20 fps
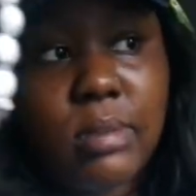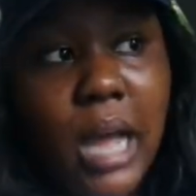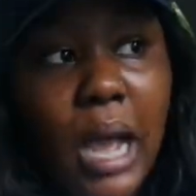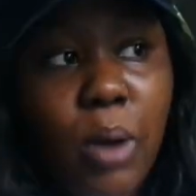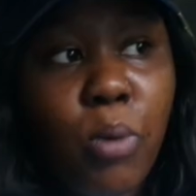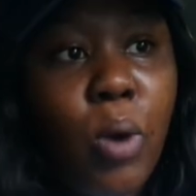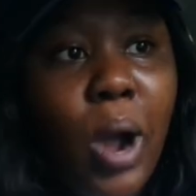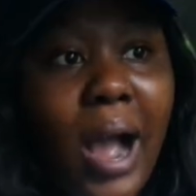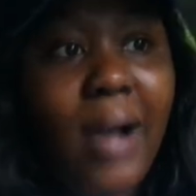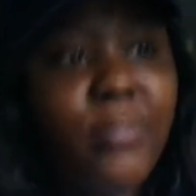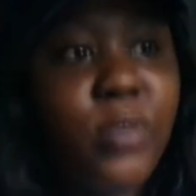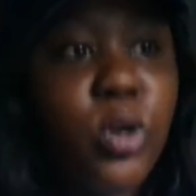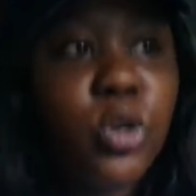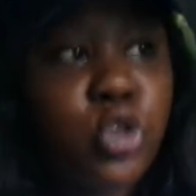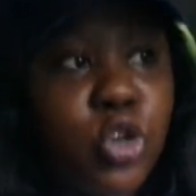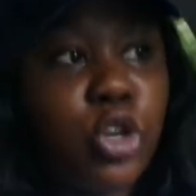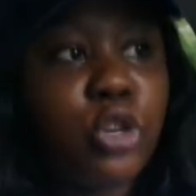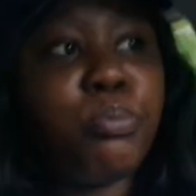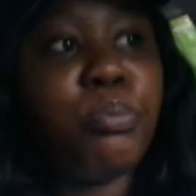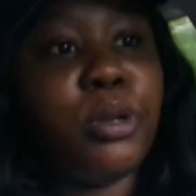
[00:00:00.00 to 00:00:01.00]
I will have no
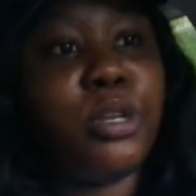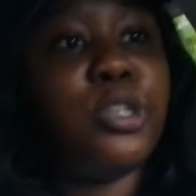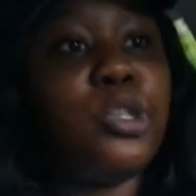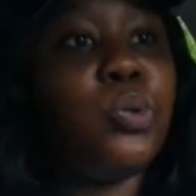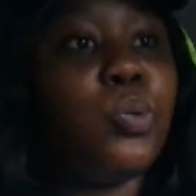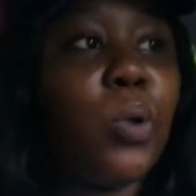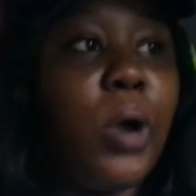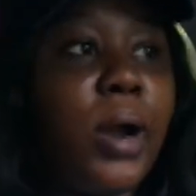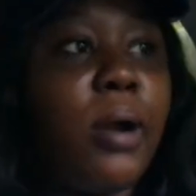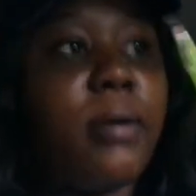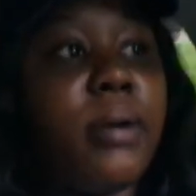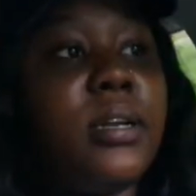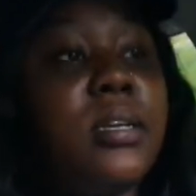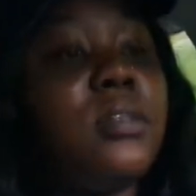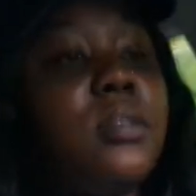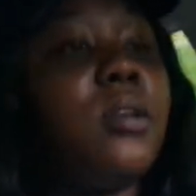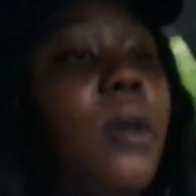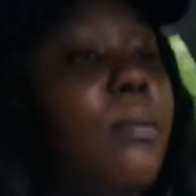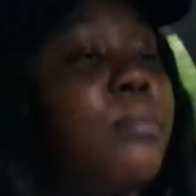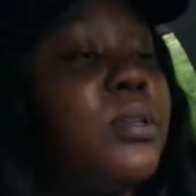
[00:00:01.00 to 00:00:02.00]
choice but to wear it.
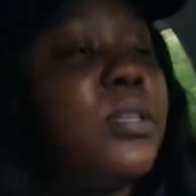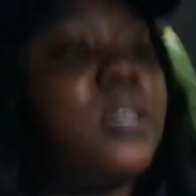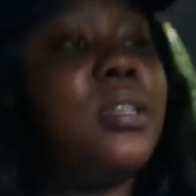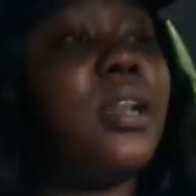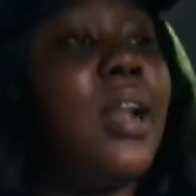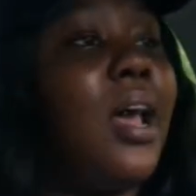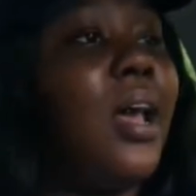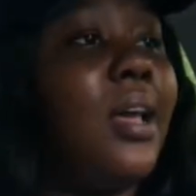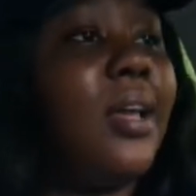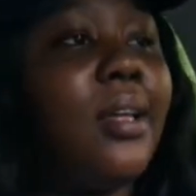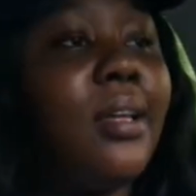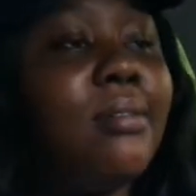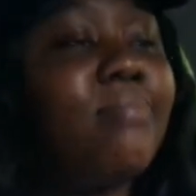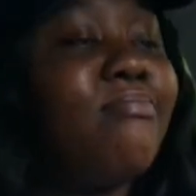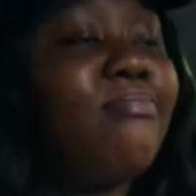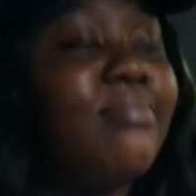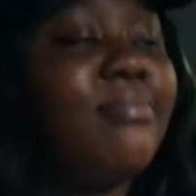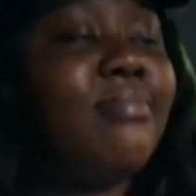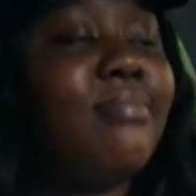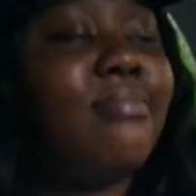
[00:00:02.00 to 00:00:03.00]
So I'm just like,
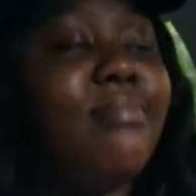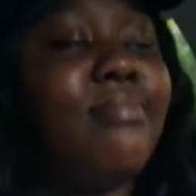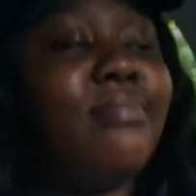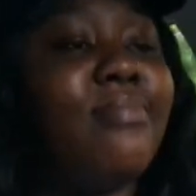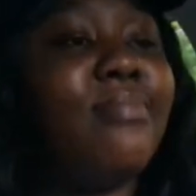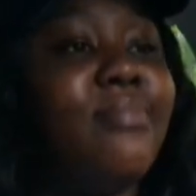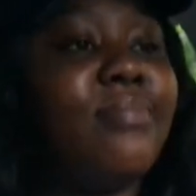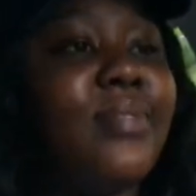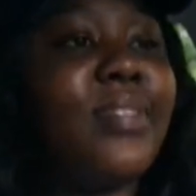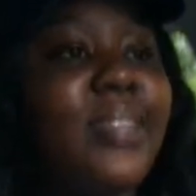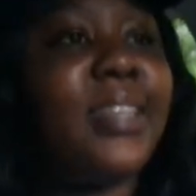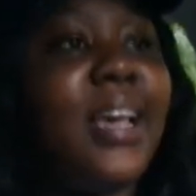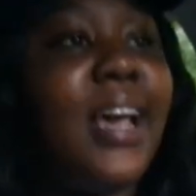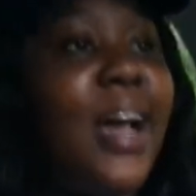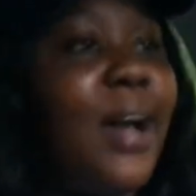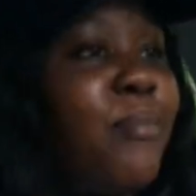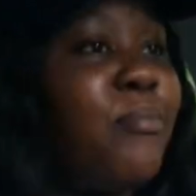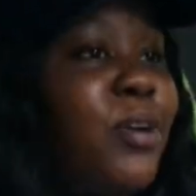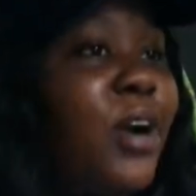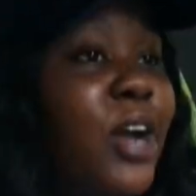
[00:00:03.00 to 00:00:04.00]

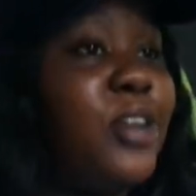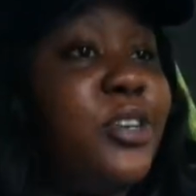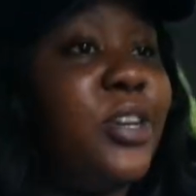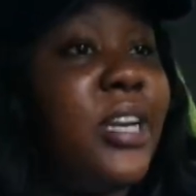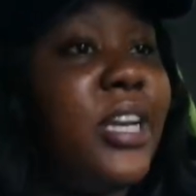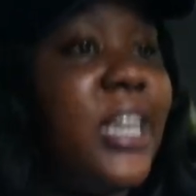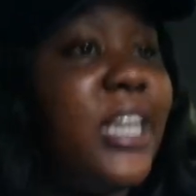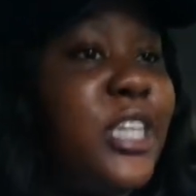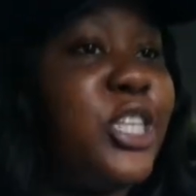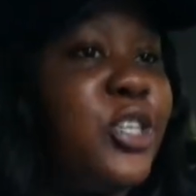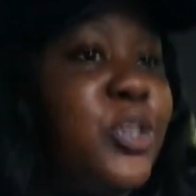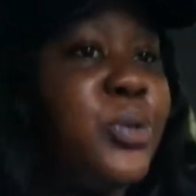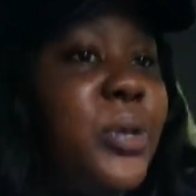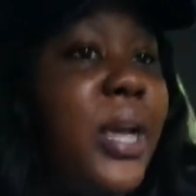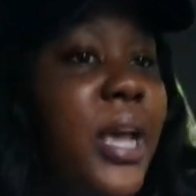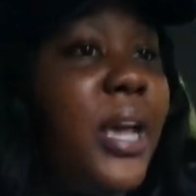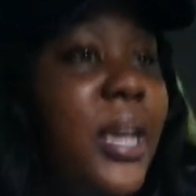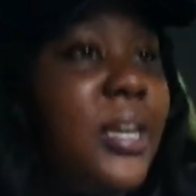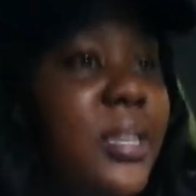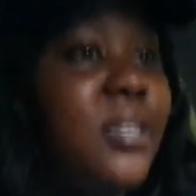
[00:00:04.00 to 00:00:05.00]
I'm graduating in 2
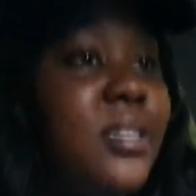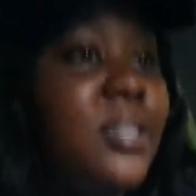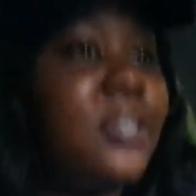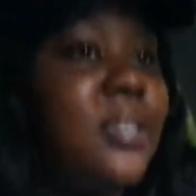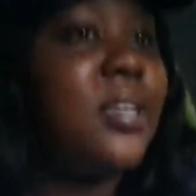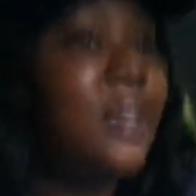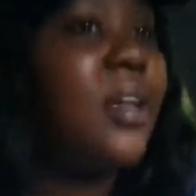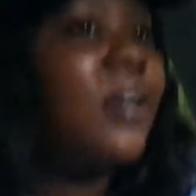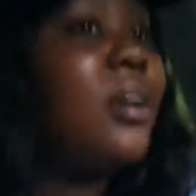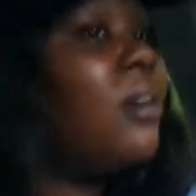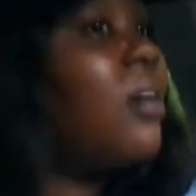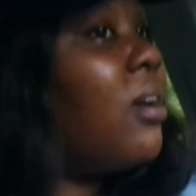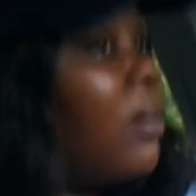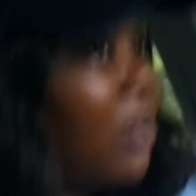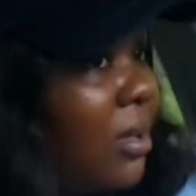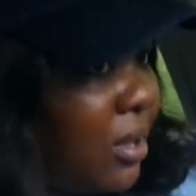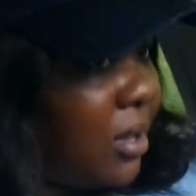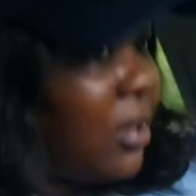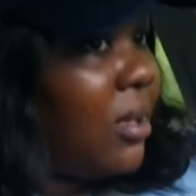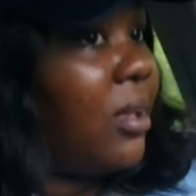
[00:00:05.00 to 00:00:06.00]
days,
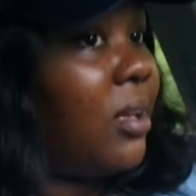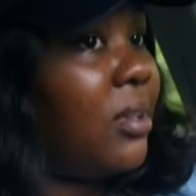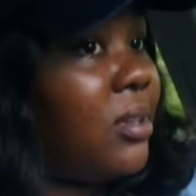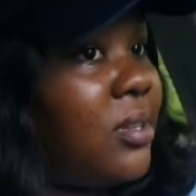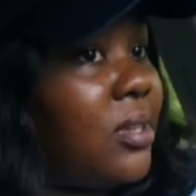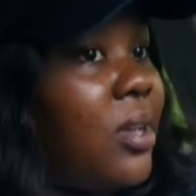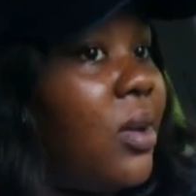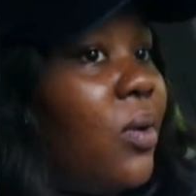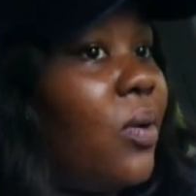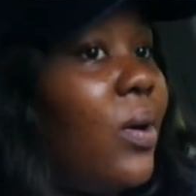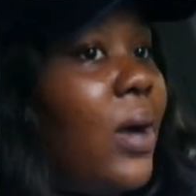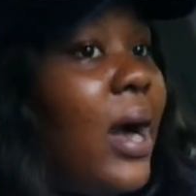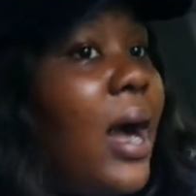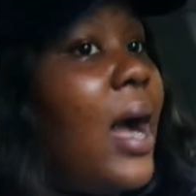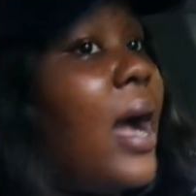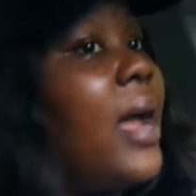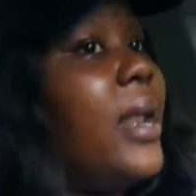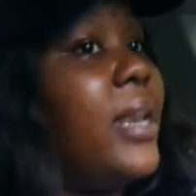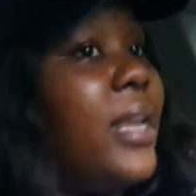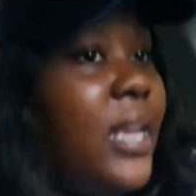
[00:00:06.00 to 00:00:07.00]
so
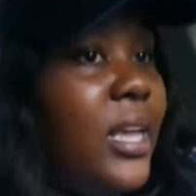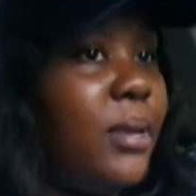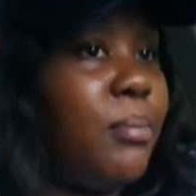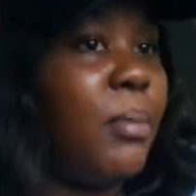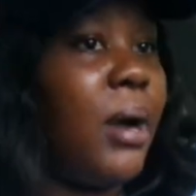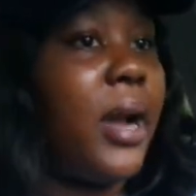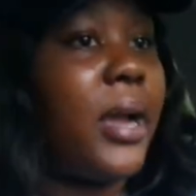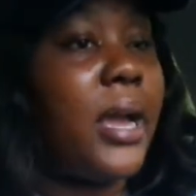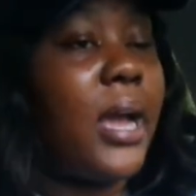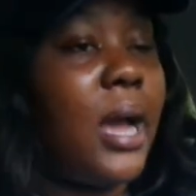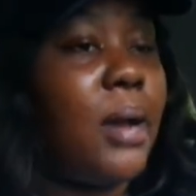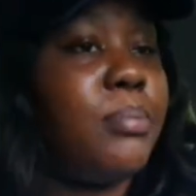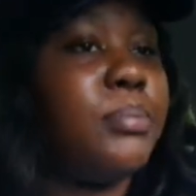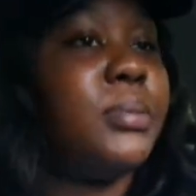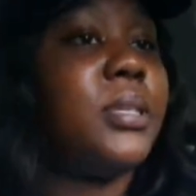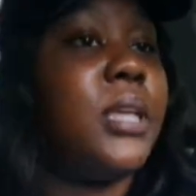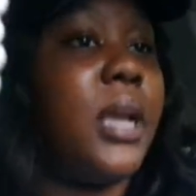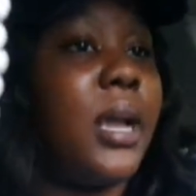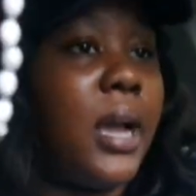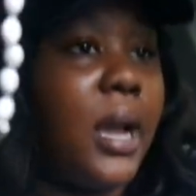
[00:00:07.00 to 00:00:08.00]
I need my cap
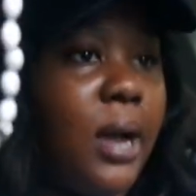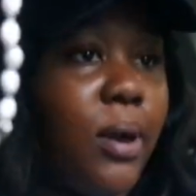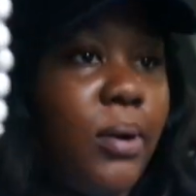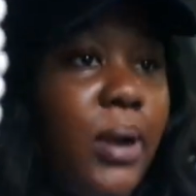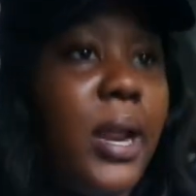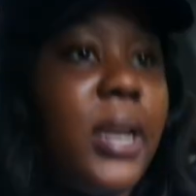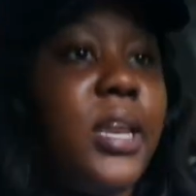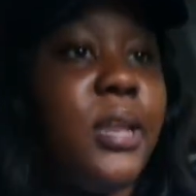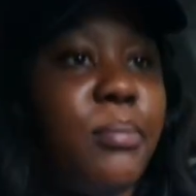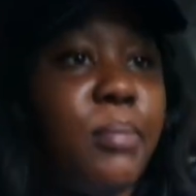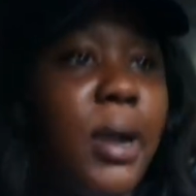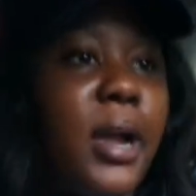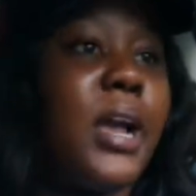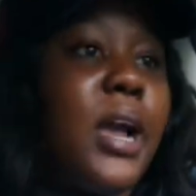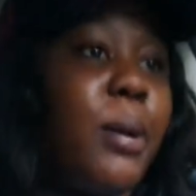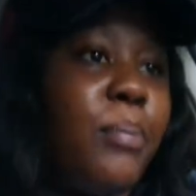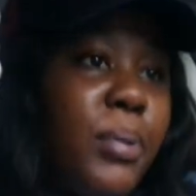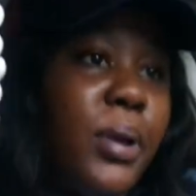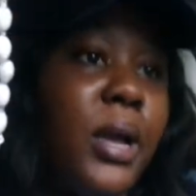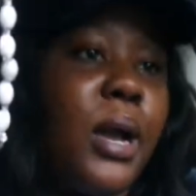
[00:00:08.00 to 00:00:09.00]
and gown. I need my
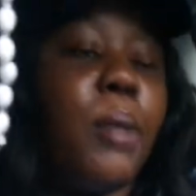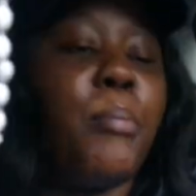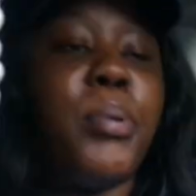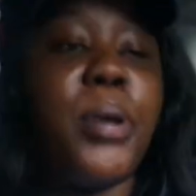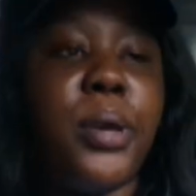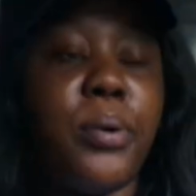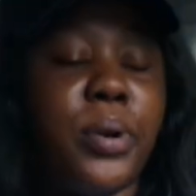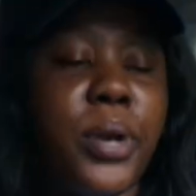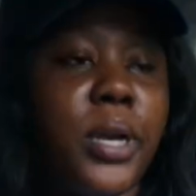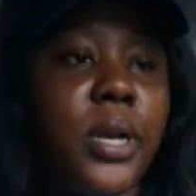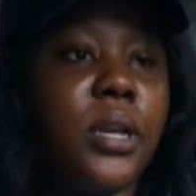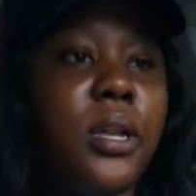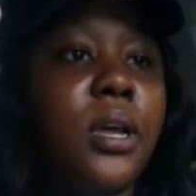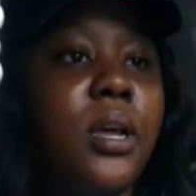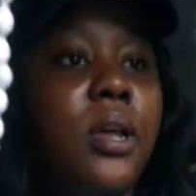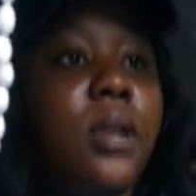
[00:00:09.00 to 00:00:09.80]
cap and gown, period.